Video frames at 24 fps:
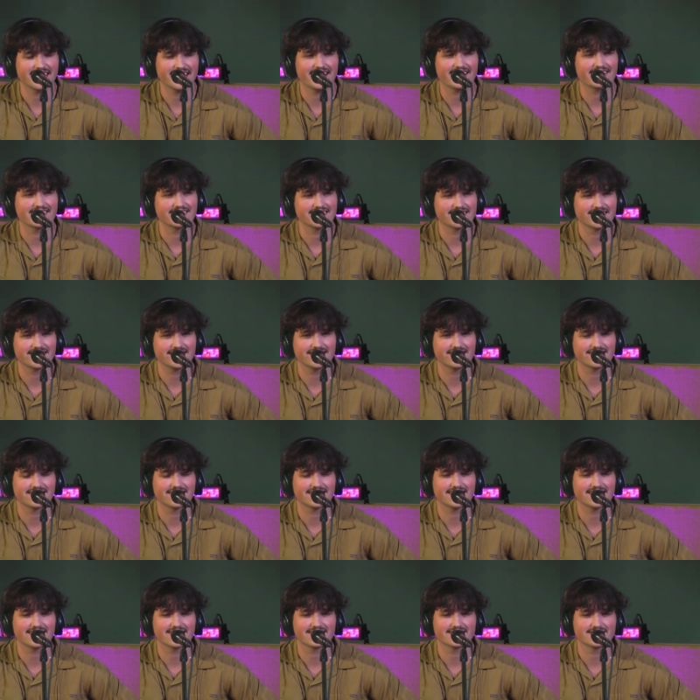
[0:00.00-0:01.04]
Yeah, he's
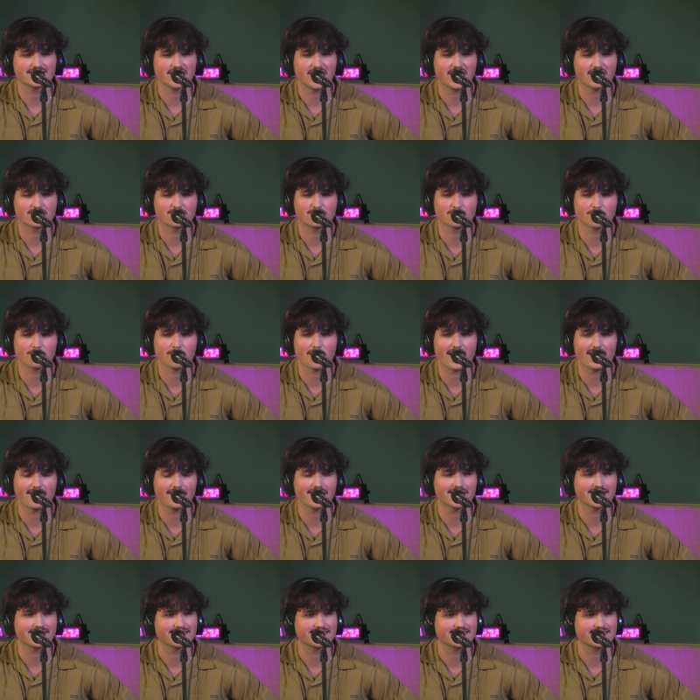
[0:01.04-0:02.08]
Joshua
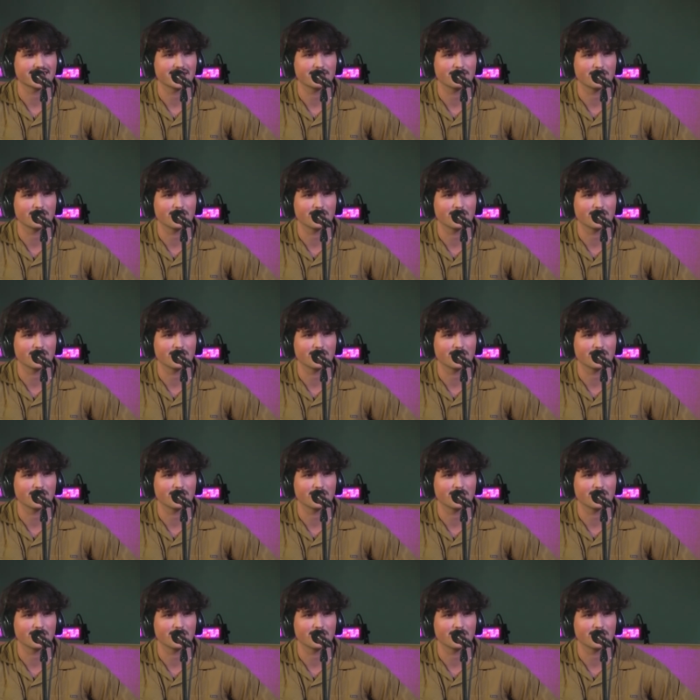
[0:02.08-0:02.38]
Riley. I'm